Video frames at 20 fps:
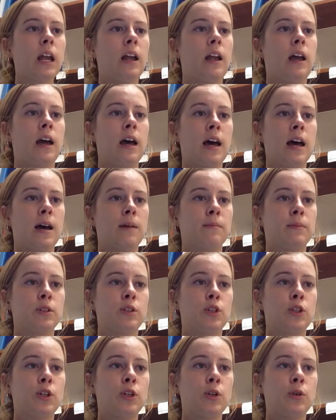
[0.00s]

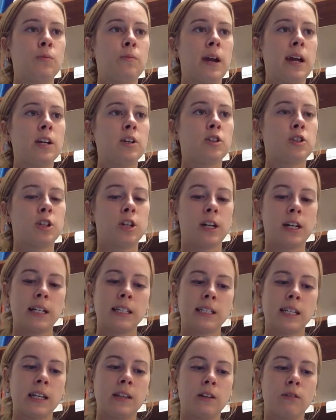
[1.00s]
To make sure it
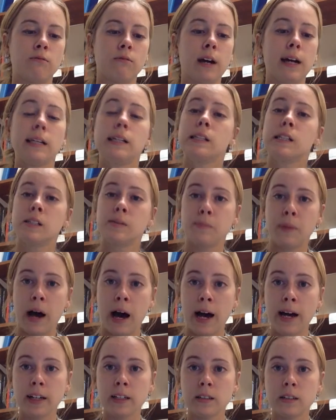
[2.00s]
is in the right
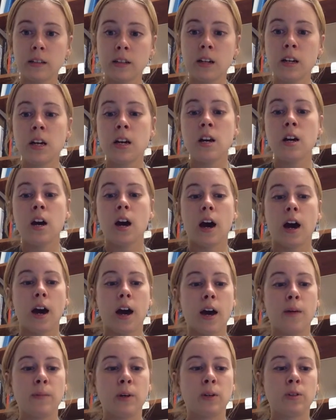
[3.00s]
spot,
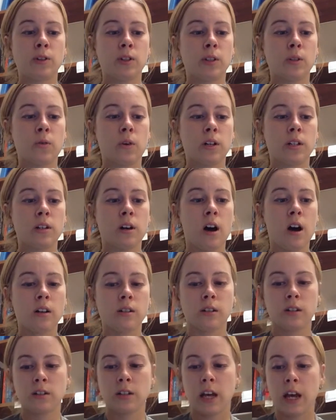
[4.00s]
you're just going to
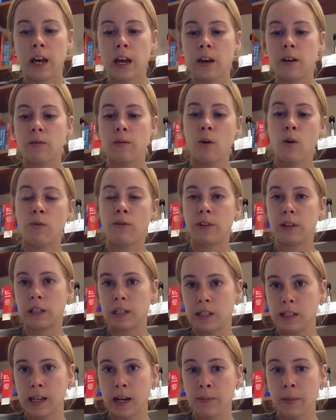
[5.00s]
auscultate over the
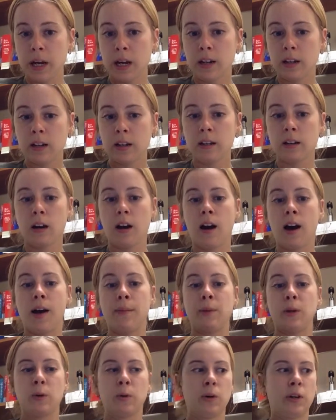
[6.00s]
stomach.
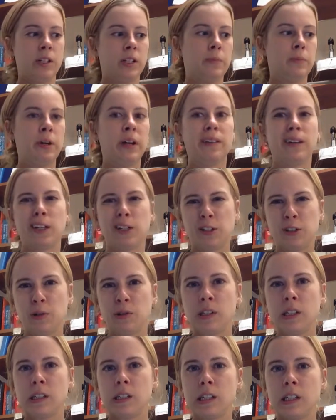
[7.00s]
You're going to put like 2
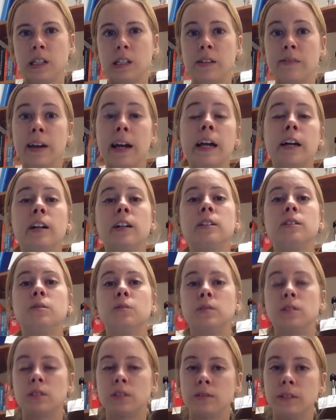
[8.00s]
cc's of air into
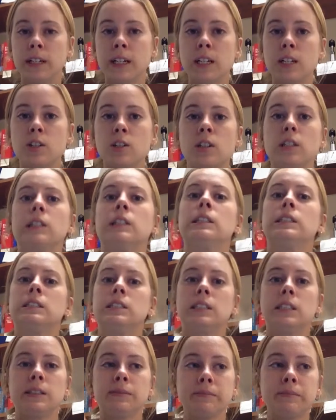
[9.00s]
a syringe,
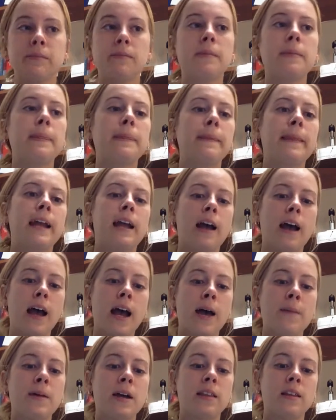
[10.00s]
listen,
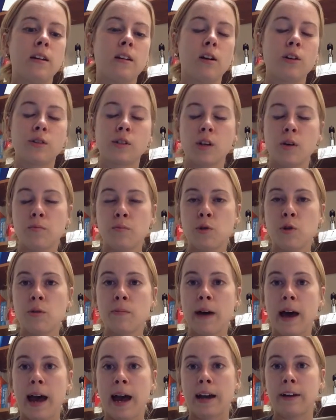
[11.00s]
and then also pull
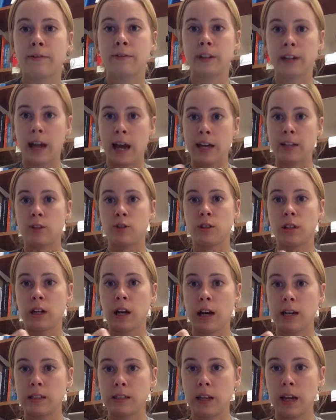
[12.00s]
back for gastric
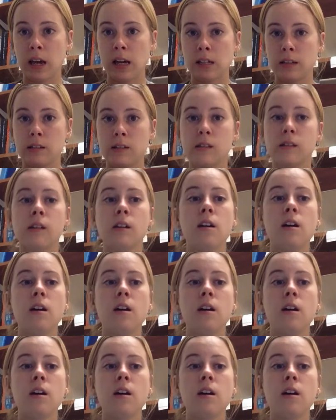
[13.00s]
contents.